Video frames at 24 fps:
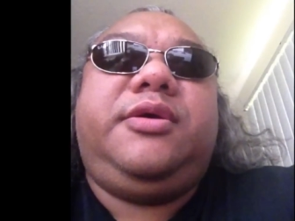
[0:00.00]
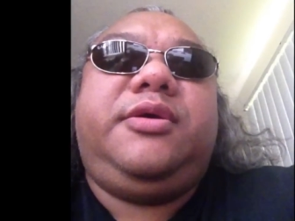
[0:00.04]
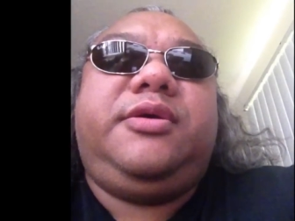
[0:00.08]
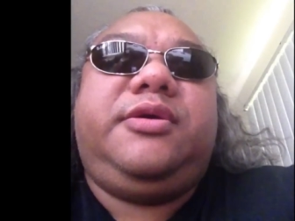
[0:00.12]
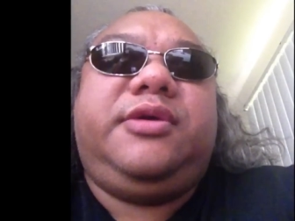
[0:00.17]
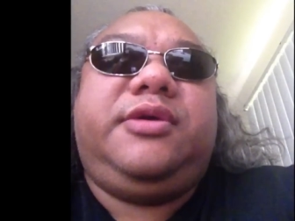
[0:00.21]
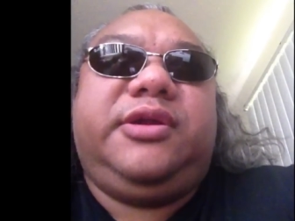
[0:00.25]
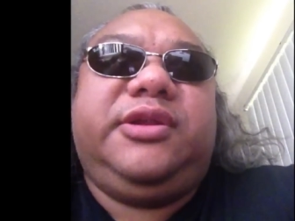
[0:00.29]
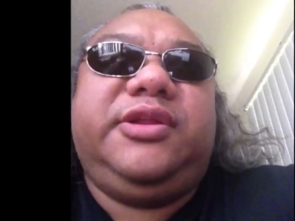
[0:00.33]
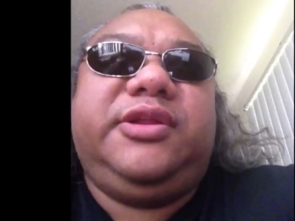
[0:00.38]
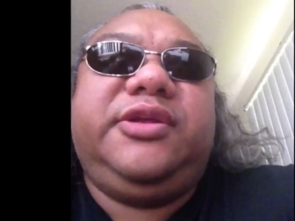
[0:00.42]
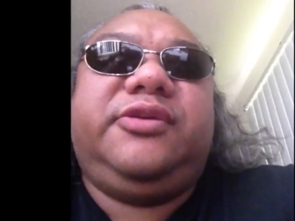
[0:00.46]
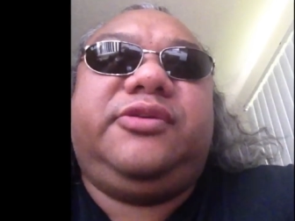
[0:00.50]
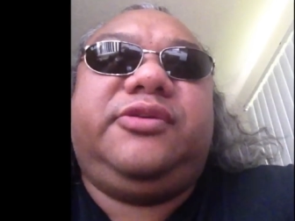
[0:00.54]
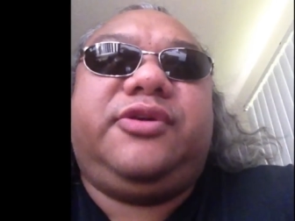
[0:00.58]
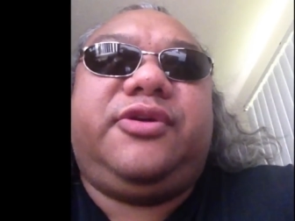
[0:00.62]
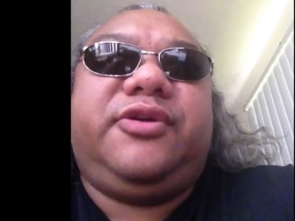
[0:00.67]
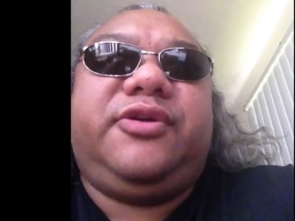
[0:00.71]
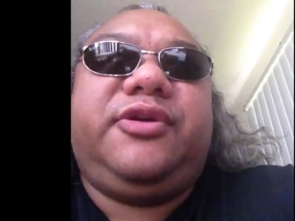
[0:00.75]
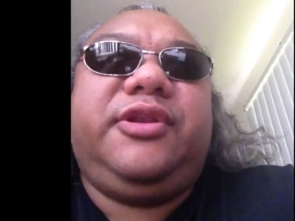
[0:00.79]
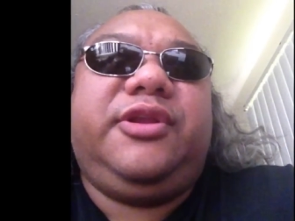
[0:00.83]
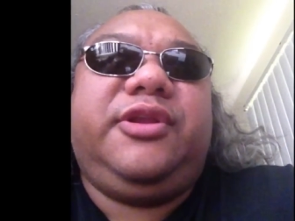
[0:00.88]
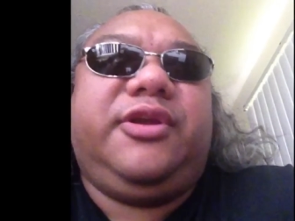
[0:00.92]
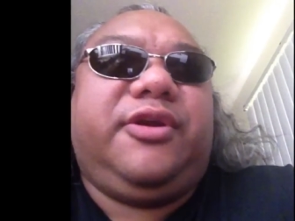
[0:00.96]
A little
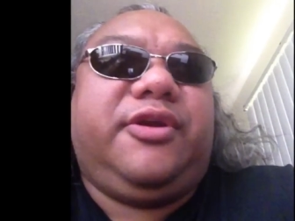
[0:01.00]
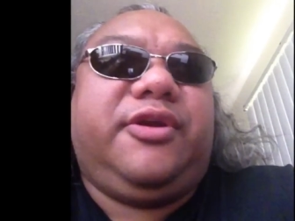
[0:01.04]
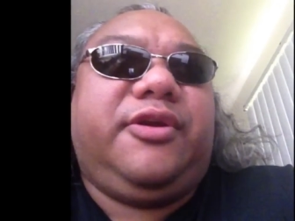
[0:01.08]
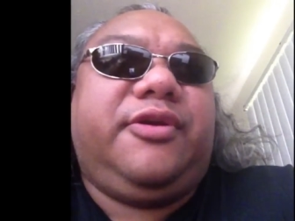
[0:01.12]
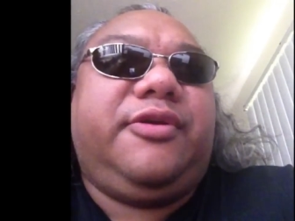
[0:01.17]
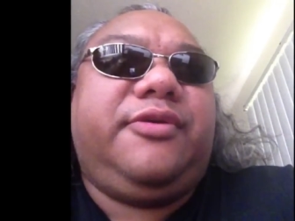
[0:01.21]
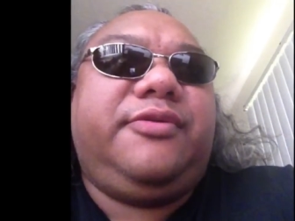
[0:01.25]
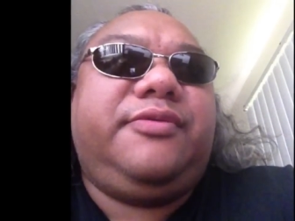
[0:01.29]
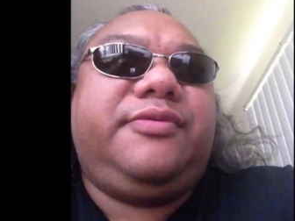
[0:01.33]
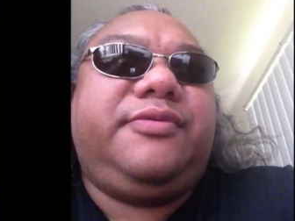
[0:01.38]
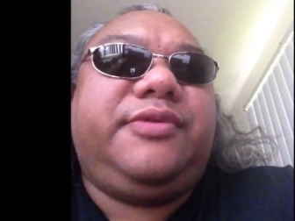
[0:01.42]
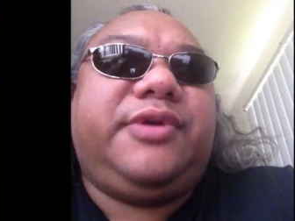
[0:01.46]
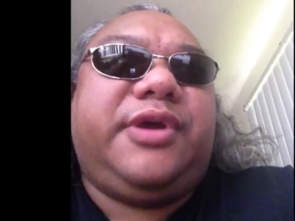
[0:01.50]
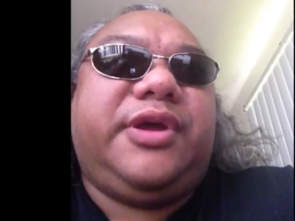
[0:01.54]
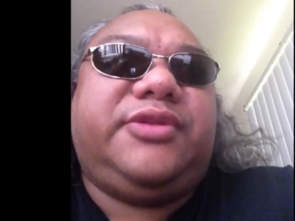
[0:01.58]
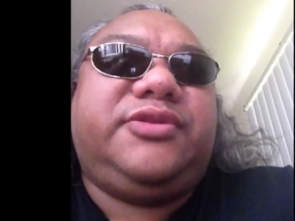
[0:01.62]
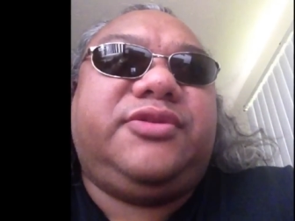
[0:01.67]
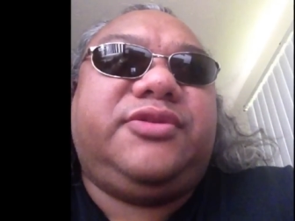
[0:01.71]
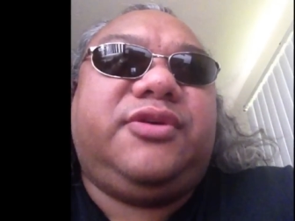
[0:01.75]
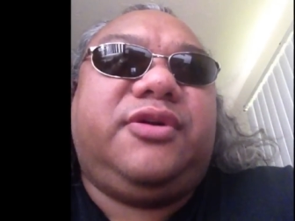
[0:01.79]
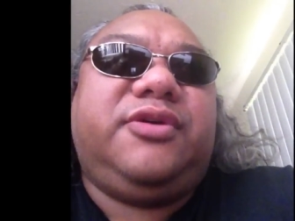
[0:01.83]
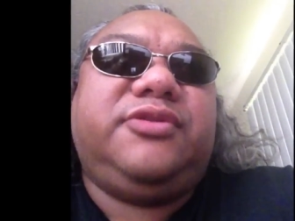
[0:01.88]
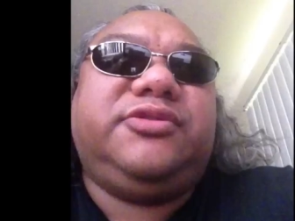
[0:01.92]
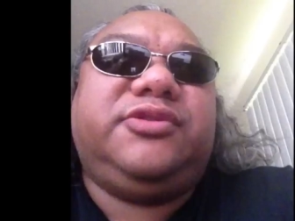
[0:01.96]
earlier, I
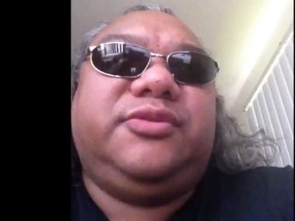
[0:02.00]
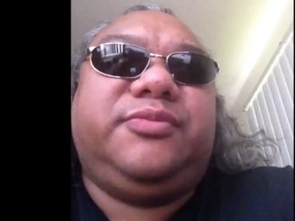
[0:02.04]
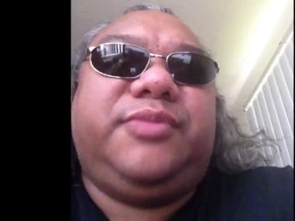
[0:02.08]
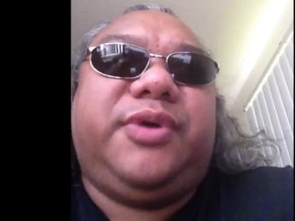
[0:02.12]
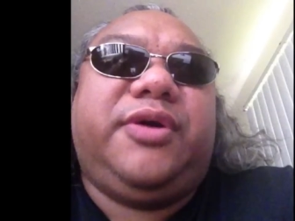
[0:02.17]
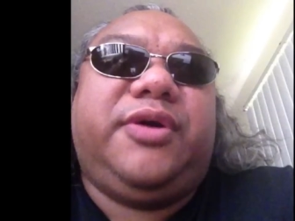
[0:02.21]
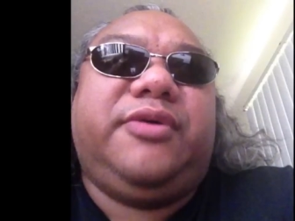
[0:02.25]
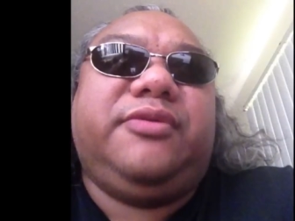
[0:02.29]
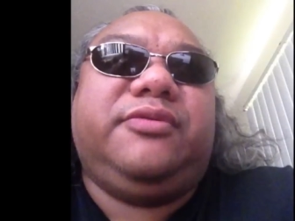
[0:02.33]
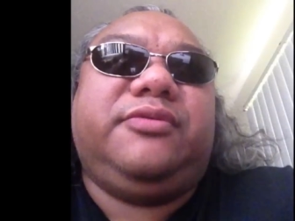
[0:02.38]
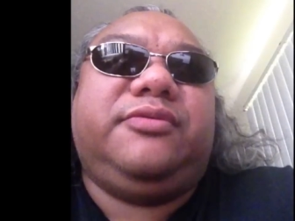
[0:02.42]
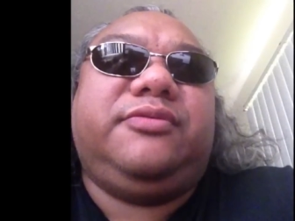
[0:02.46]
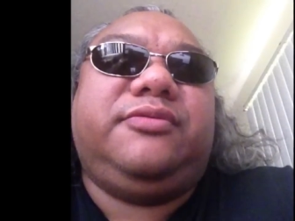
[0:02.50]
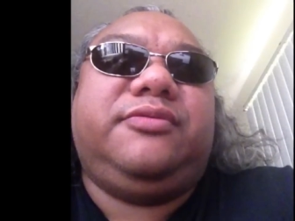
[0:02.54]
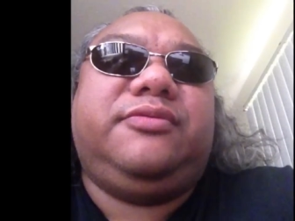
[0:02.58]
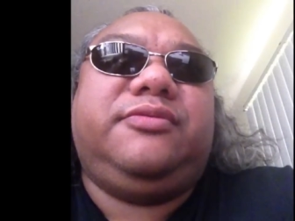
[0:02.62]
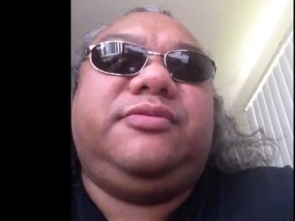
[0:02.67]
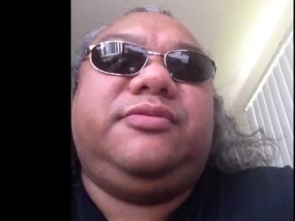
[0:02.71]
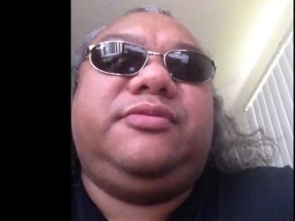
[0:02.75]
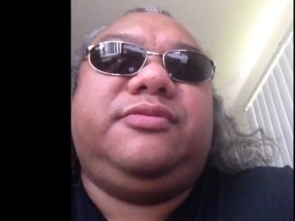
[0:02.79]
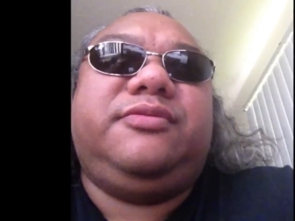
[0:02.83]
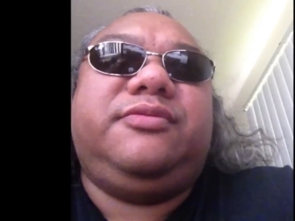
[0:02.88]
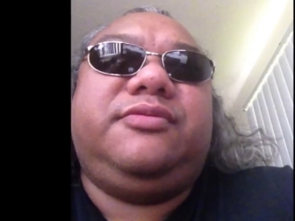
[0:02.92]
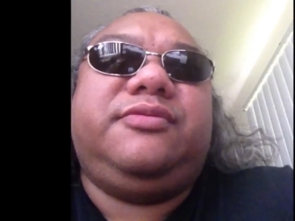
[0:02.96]
talked about
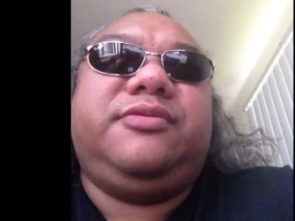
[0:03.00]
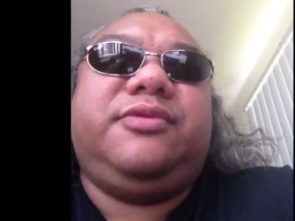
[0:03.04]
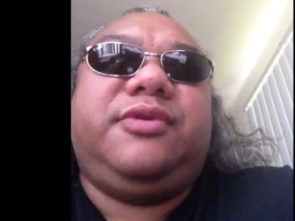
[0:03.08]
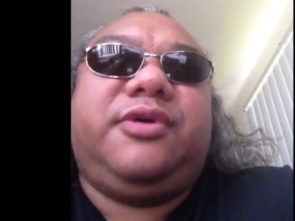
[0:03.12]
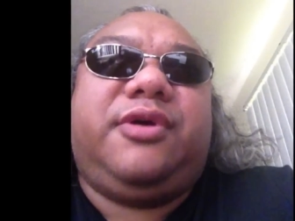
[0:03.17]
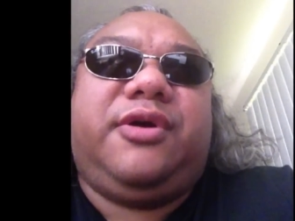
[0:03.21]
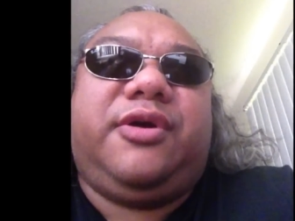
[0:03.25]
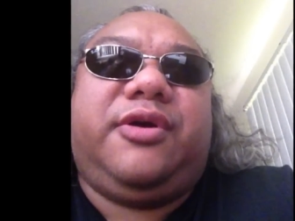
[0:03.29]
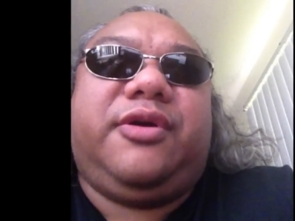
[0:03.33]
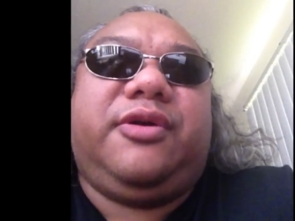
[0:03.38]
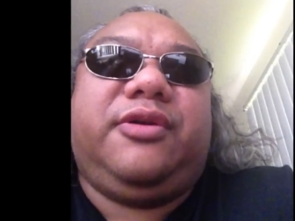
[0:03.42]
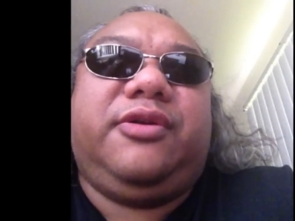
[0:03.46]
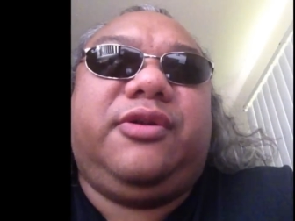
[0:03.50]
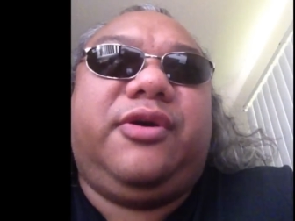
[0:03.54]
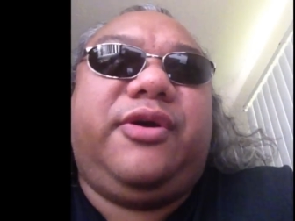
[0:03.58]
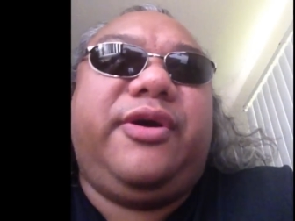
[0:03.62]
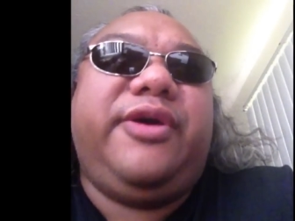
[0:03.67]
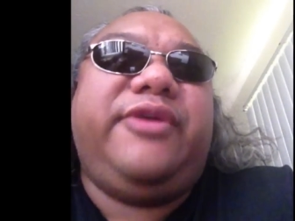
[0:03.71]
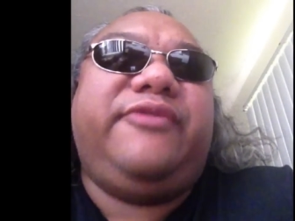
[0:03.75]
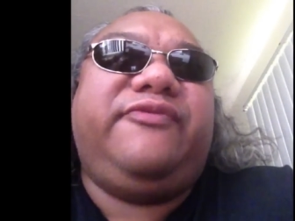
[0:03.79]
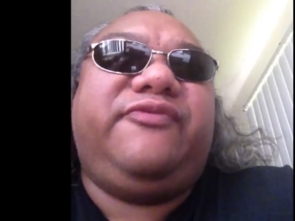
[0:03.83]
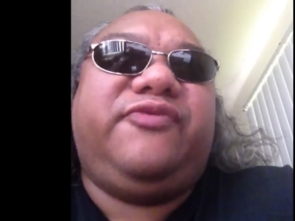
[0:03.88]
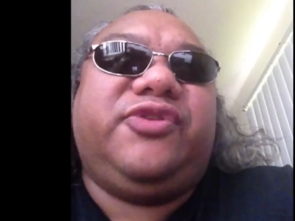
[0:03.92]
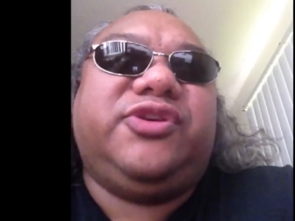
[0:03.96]
our law
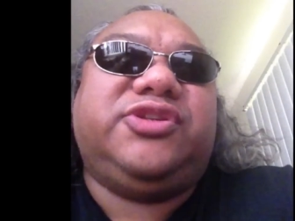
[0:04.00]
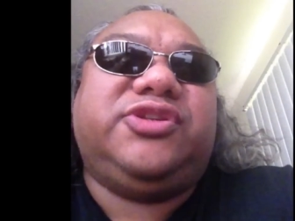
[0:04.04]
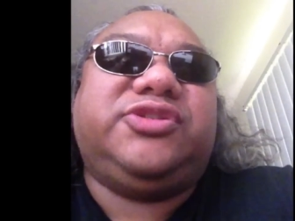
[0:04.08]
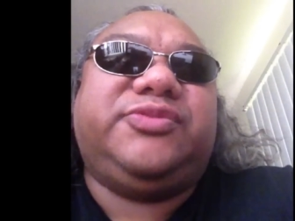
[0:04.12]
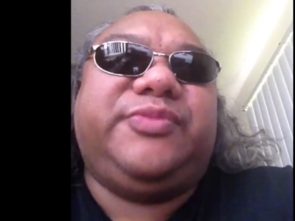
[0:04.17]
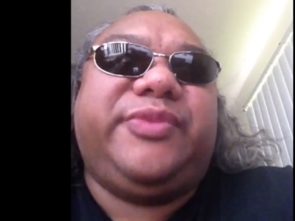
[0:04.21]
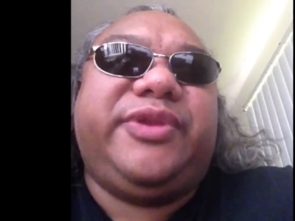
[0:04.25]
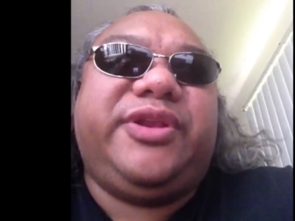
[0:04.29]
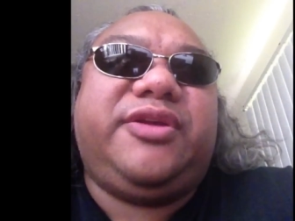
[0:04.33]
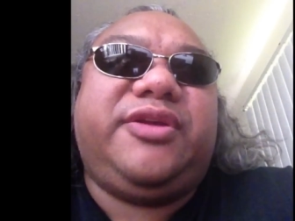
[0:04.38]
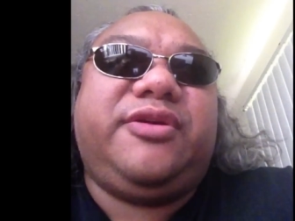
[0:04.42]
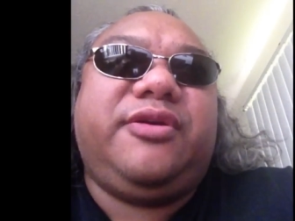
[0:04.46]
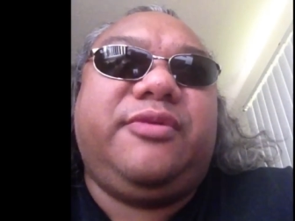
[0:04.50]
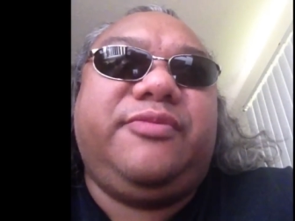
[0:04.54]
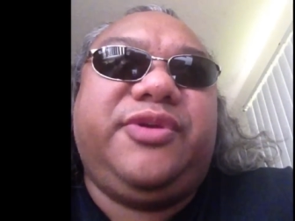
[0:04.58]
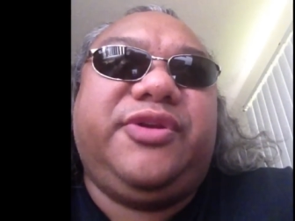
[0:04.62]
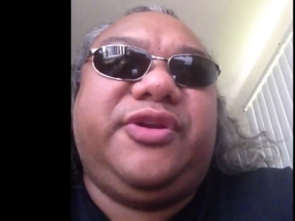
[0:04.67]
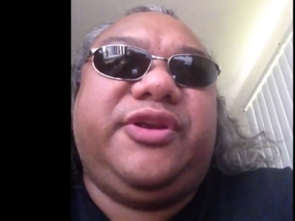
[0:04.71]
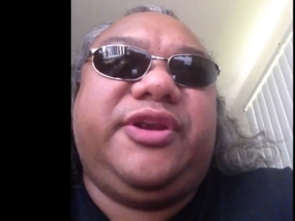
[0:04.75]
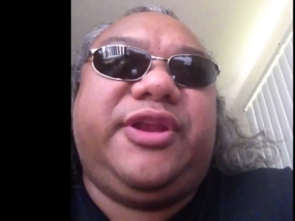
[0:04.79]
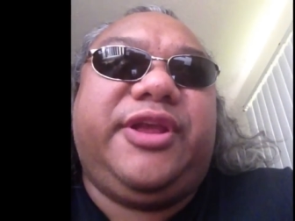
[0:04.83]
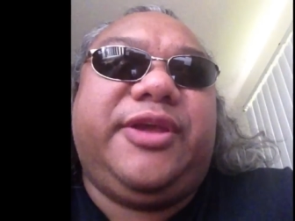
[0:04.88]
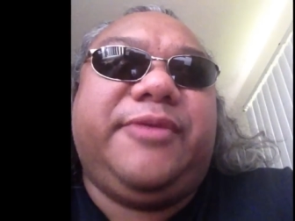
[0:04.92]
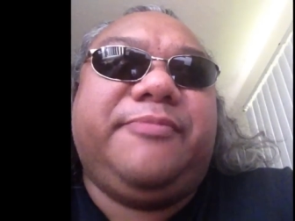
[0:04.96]
enforcement
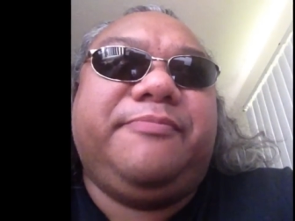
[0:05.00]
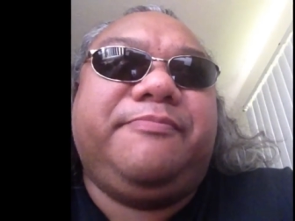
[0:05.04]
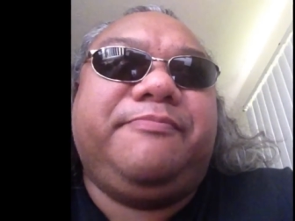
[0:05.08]
community.